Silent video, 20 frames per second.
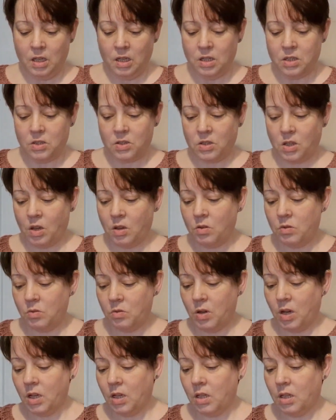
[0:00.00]
So
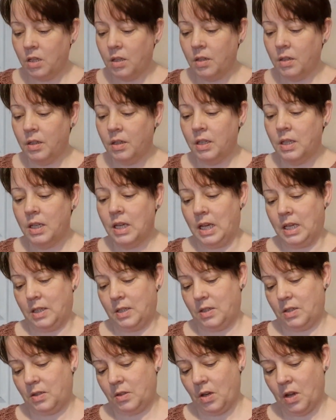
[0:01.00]

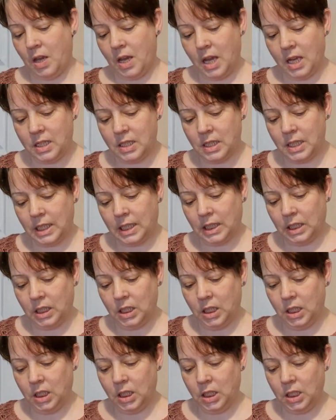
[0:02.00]
yes, I had a
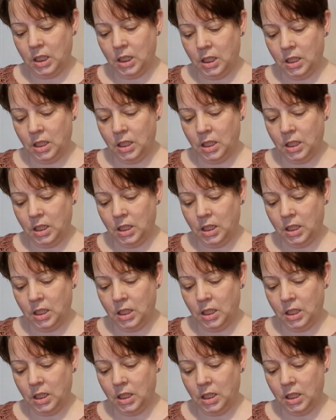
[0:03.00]
little